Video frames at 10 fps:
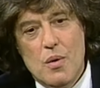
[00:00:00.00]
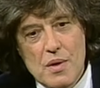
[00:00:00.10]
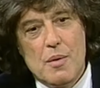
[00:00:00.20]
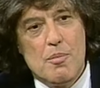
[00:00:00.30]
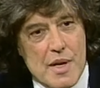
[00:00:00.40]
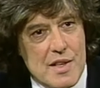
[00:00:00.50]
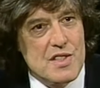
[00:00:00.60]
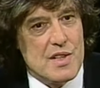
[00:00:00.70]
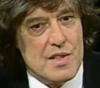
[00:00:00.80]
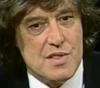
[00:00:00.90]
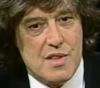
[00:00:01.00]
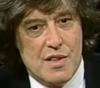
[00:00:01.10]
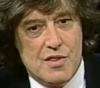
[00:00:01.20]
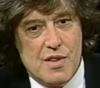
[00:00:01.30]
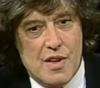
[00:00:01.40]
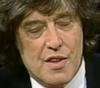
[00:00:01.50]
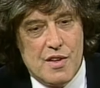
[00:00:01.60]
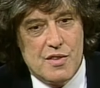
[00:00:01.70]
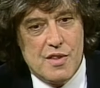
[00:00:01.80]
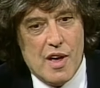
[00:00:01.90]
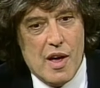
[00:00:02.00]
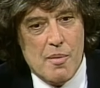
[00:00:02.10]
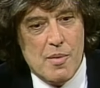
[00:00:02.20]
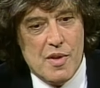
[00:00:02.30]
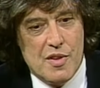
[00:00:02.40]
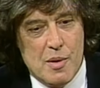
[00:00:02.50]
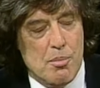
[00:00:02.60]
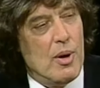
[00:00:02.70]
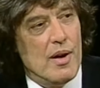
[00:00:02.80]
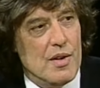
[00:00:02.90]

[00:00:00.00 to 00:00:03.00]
All it means is that, that um, the,